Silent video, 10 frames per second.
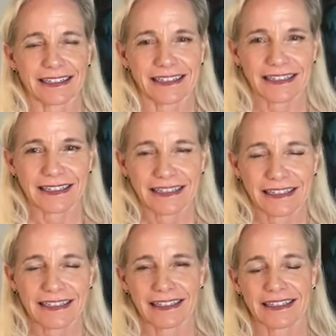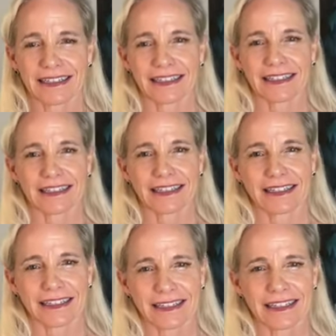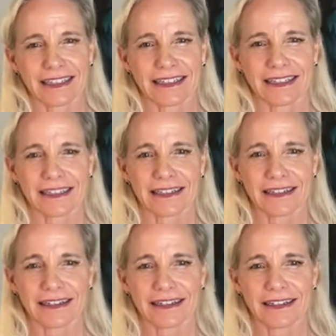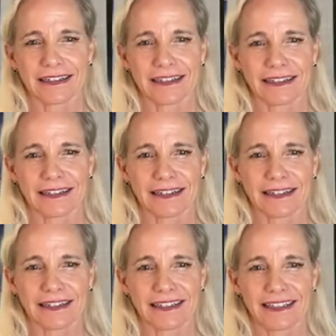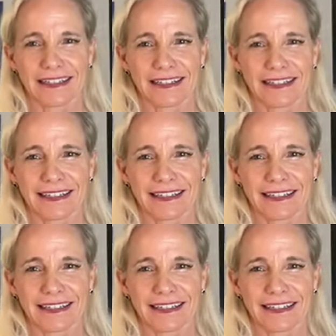(silent)